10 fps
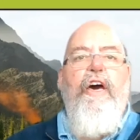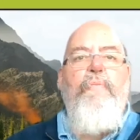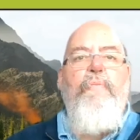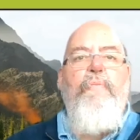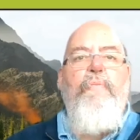
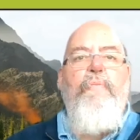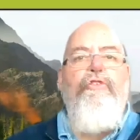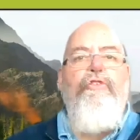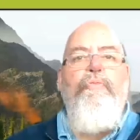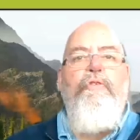about
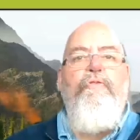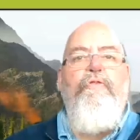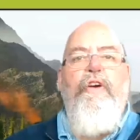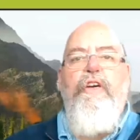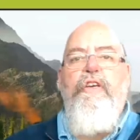
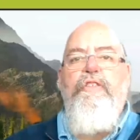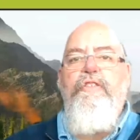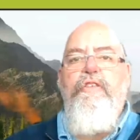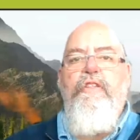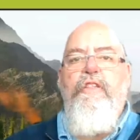human
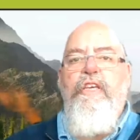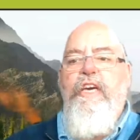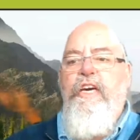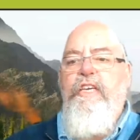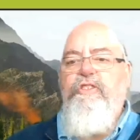fungus
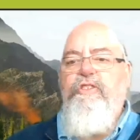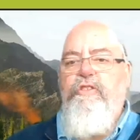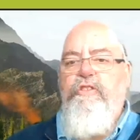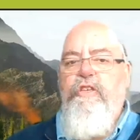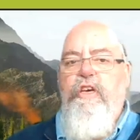
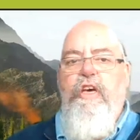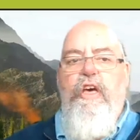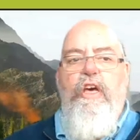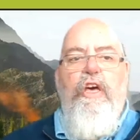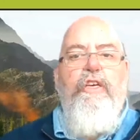liaisons.
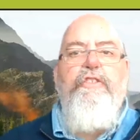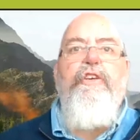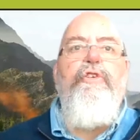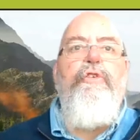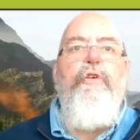
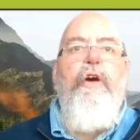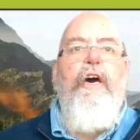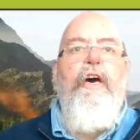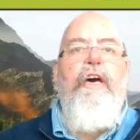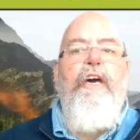So,
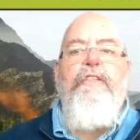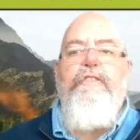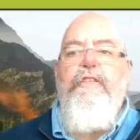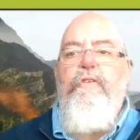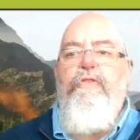uh,
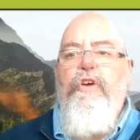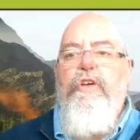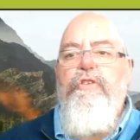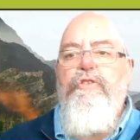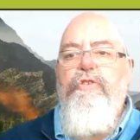Alison, if
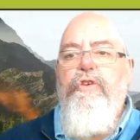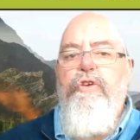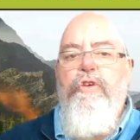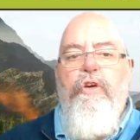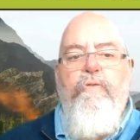I could
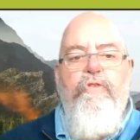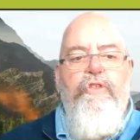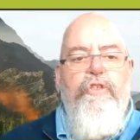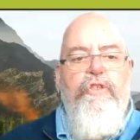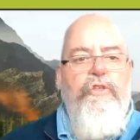turn over
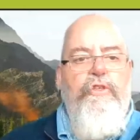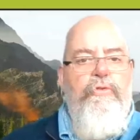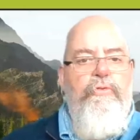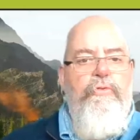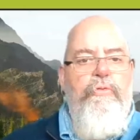to
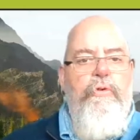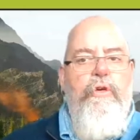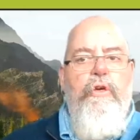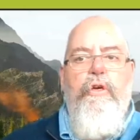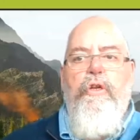you
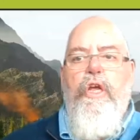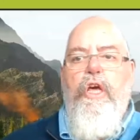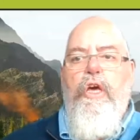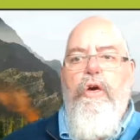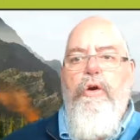
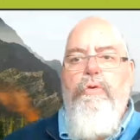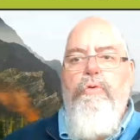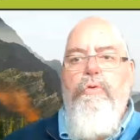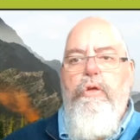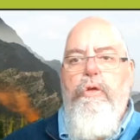
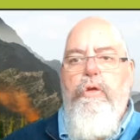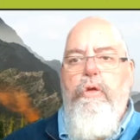now.